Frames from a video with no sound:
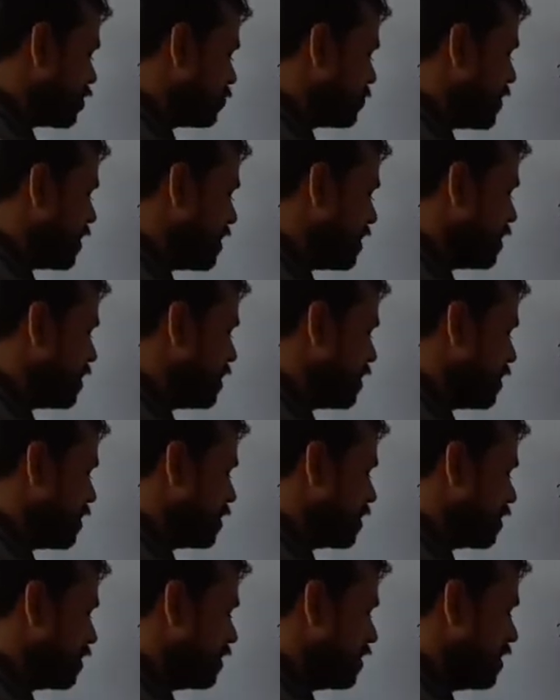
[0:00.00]
by
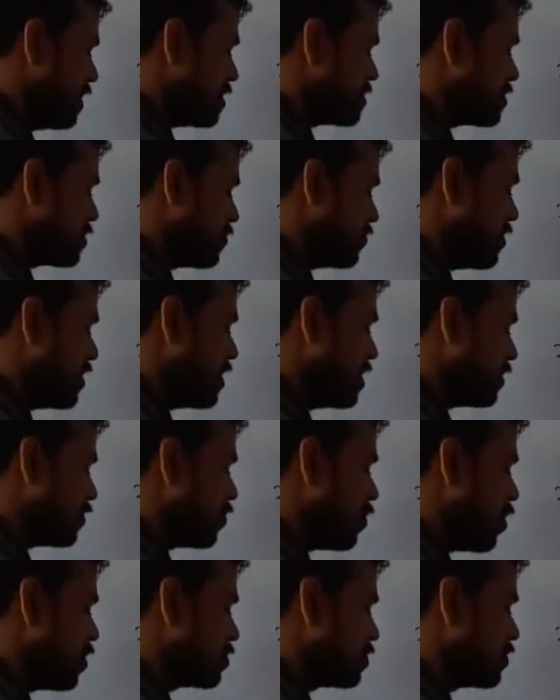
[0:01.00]
a square
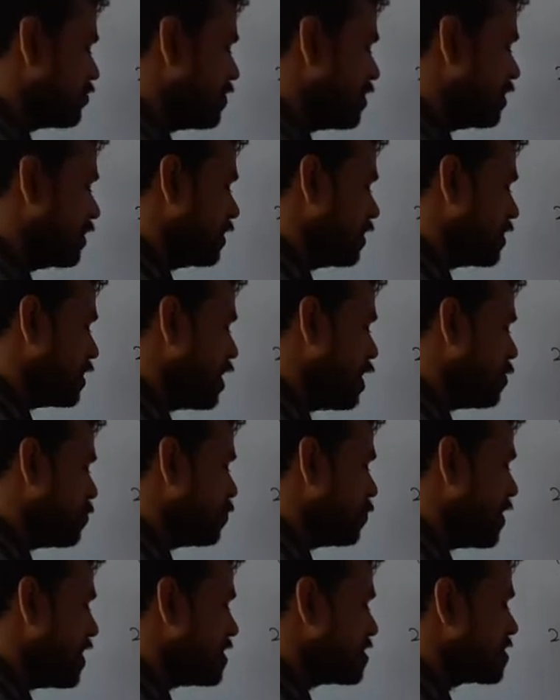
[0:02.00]
cos square theta
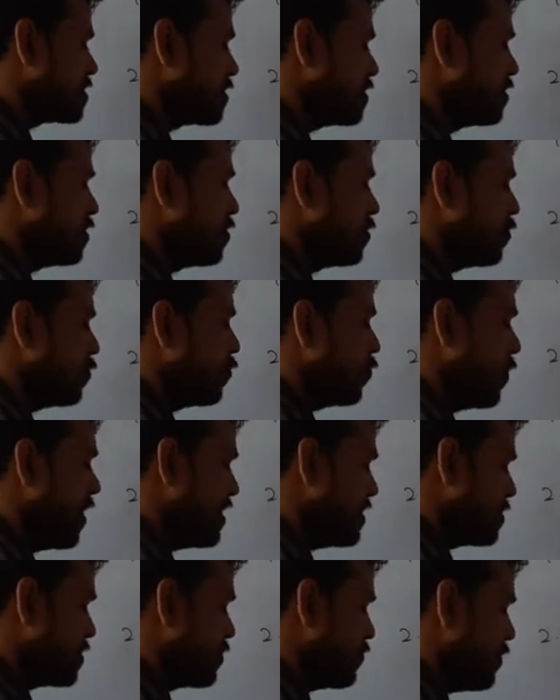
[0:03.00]
plus y
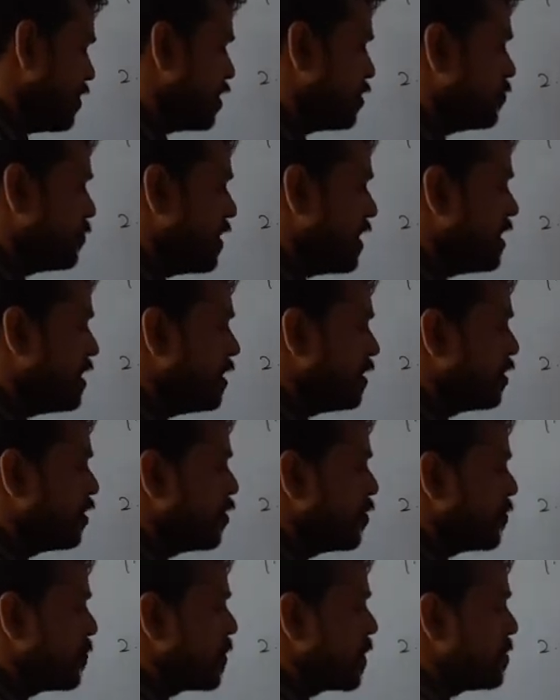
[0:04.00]
square by
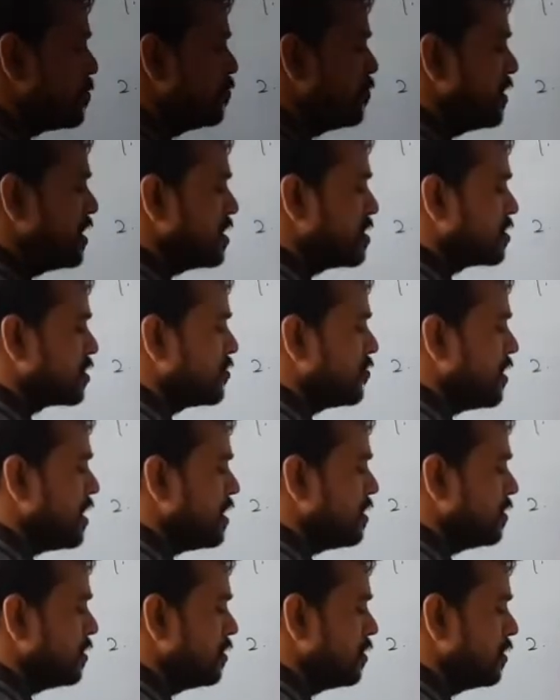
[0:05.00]
b square